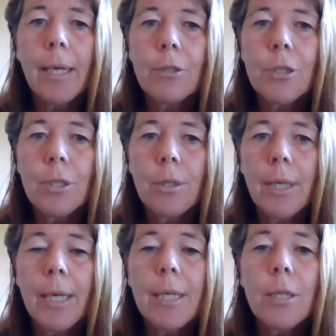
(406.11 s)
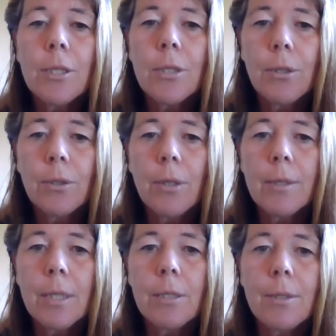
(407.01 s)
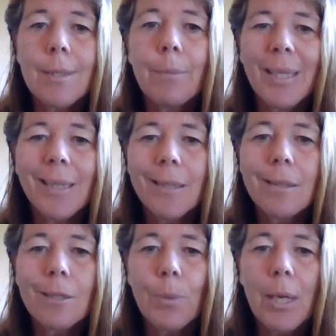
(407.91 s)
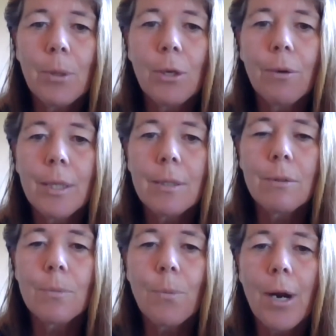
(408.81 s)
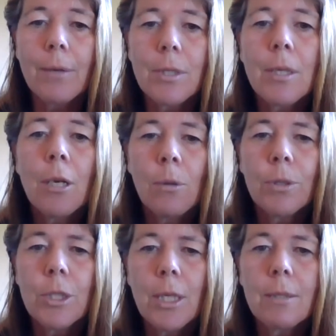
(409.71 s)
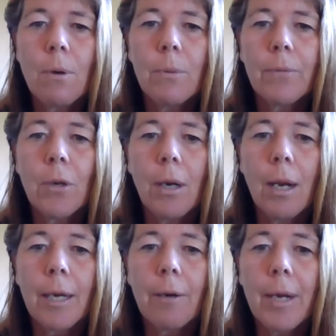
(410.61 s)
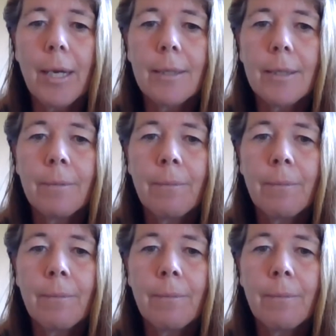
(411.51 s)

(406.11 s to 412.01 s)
and I'll show you how you can turn those into some instant baby greens or sprouts with just what we've got lying around.